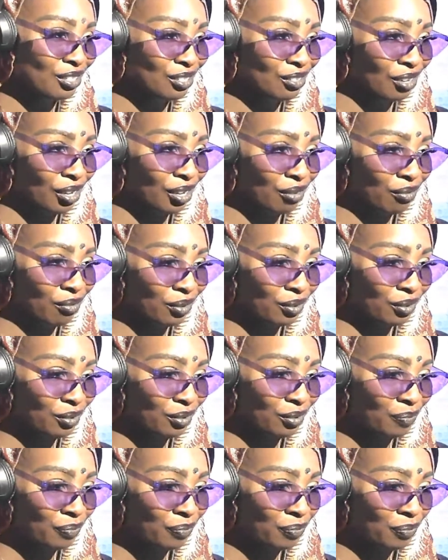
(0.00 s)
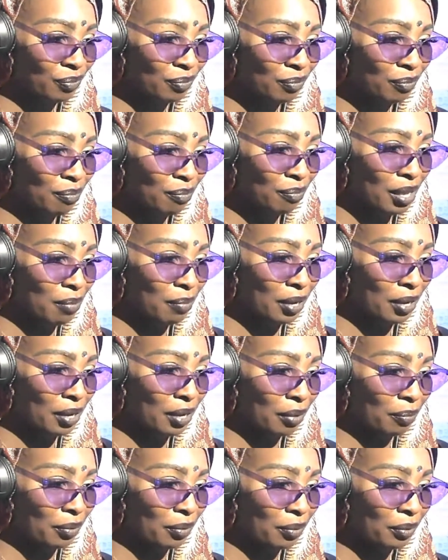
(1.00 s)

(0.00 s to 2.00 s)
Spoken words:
traveled. Beam up.